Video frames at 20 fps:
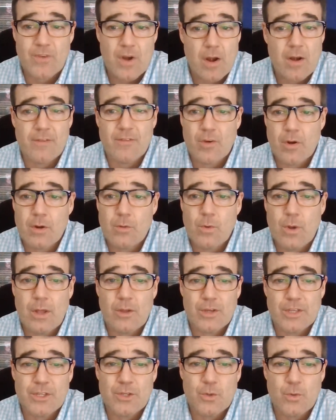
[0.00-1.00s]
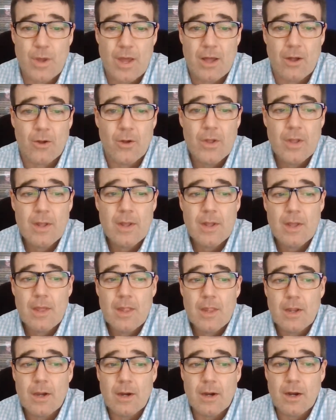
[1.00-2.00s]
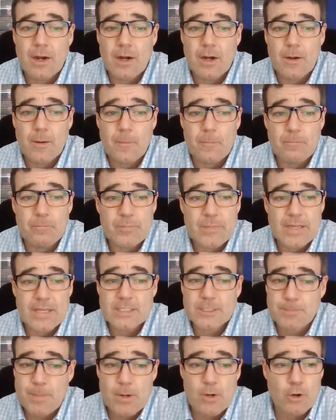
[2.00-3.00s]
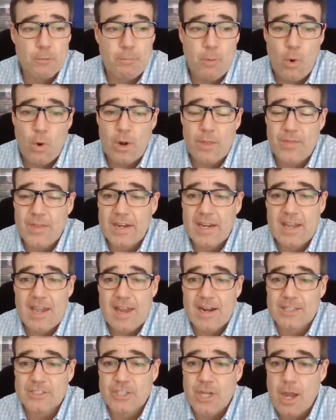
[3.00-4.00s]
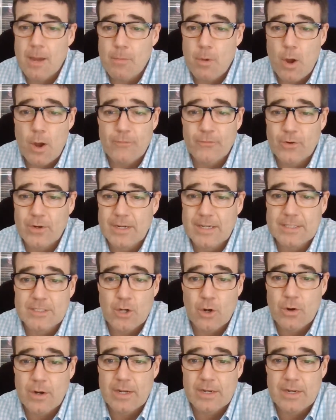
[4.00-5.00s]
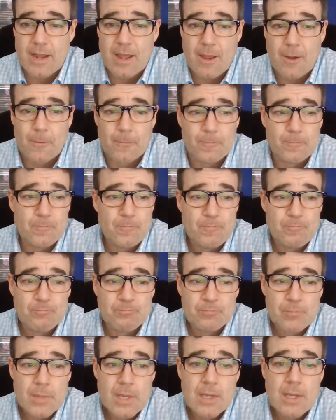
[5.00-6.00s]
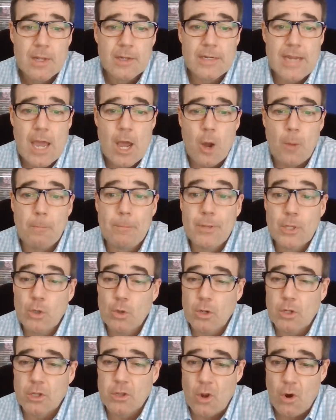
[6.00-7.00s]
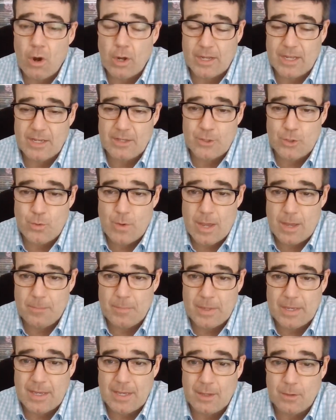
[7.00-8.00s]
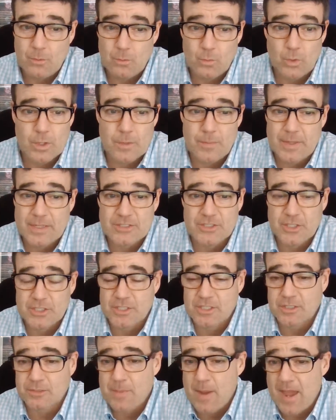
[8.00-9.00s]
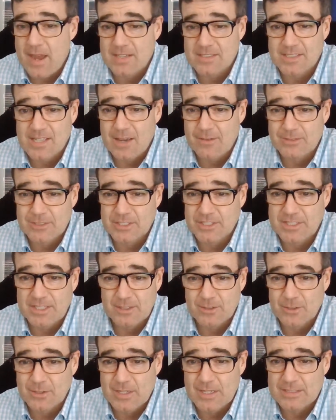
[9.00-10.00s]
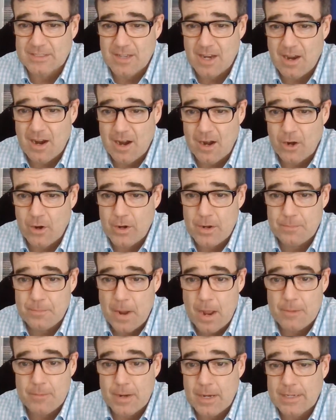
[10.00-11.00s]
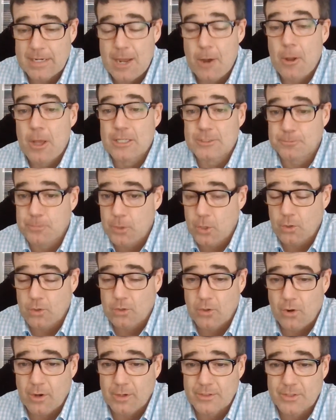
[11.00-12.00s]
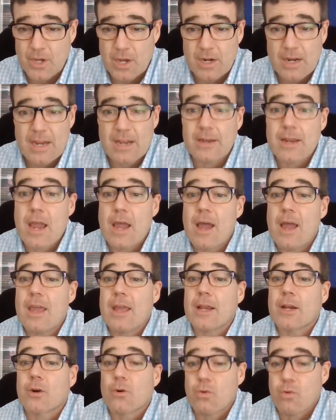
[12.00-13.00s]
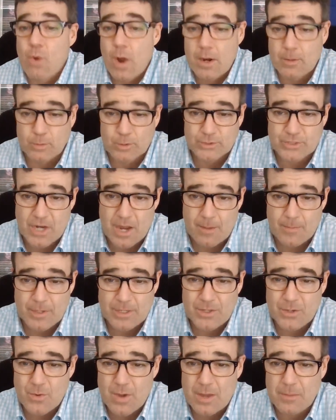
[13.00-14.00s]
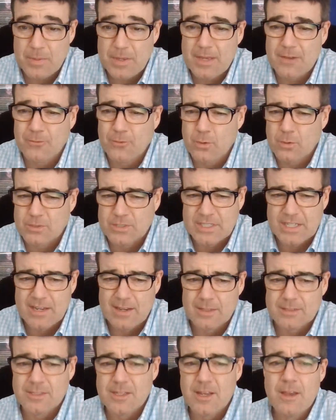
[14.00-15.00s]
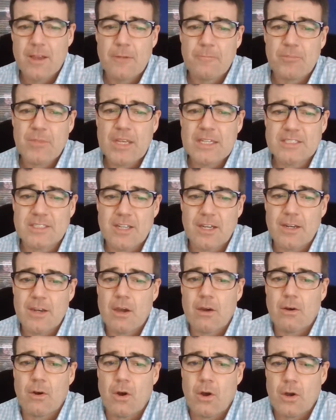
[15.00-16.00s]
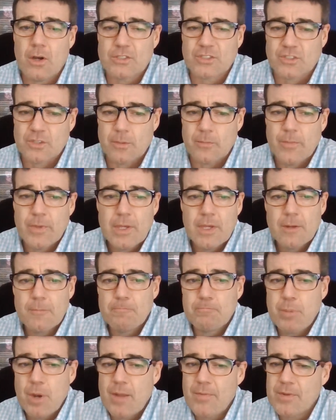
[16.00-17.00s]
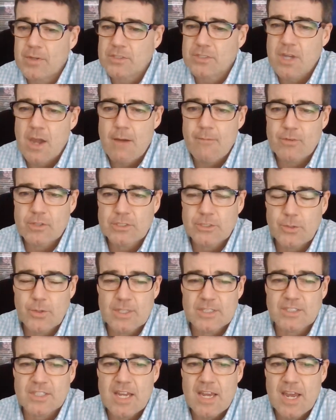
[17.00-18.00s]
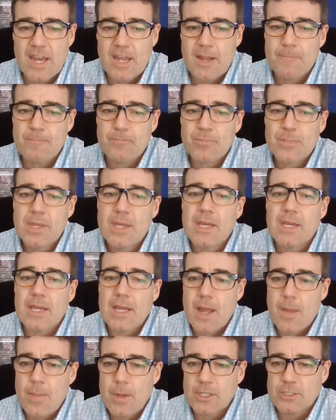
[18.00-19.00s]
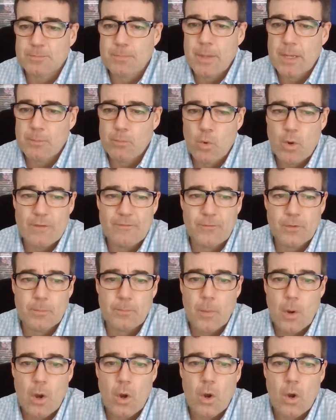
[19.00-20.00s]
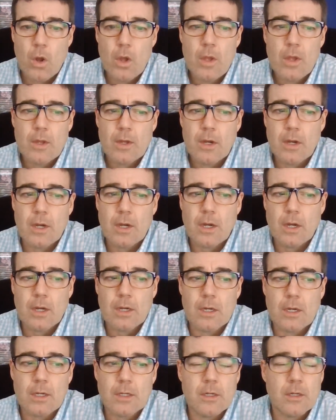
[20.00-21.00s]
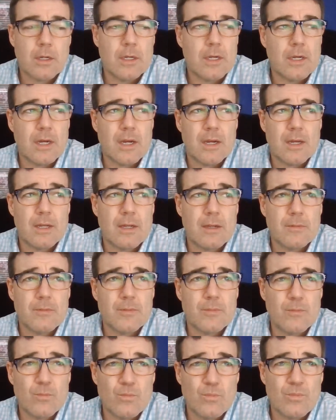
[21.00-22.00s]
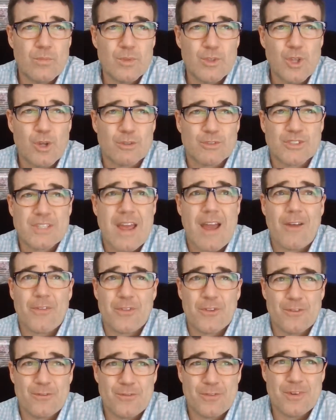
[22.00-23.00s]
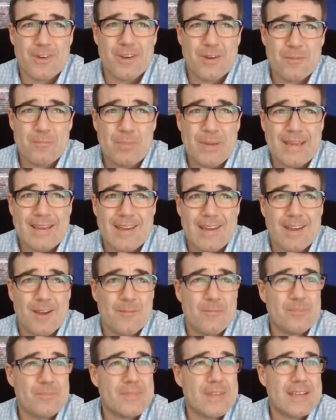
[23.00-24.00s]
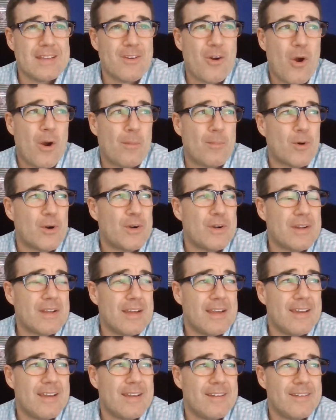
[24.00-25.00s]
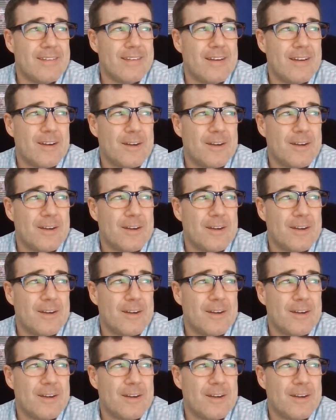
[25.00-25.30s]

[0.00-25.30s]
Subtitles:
very, very well at UL. It's been reported that he had a job offer and he turned it down. Now, Bill Clark at UAB would have been just as bad as Kevin Steele as a hire in my mind. Now, has Bill Clark done an incredible job at UAB? Of course he has. He's done awesome. But there's Conference USA and there's big boy football, uh, uh, a little south of Beham and Auburn and